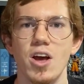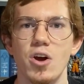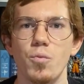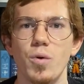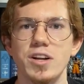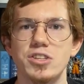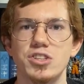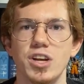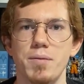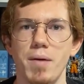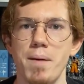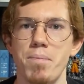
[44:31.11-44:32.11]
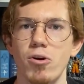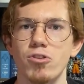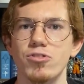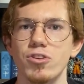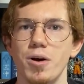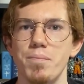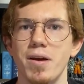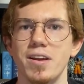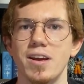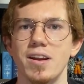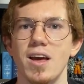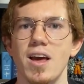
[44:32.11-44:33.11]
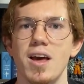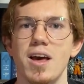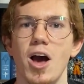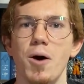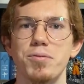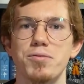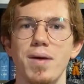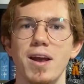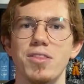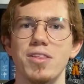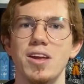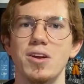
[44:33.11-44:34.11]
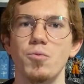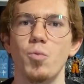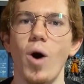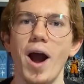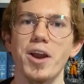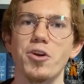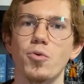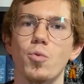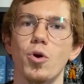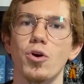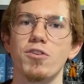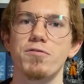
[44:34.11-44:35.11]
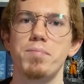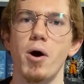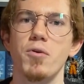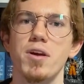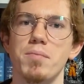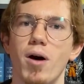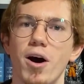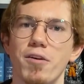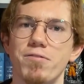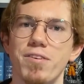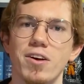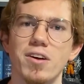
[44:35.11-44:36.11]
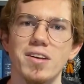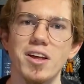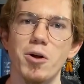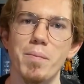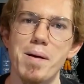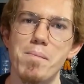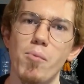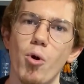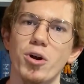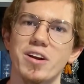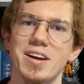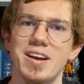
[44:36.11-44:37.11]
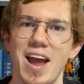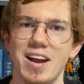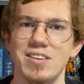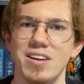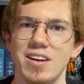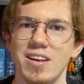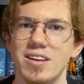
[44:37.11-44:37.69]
which, in my personal opinion, helps make the wider world of Pokemon feel a little bit more connected.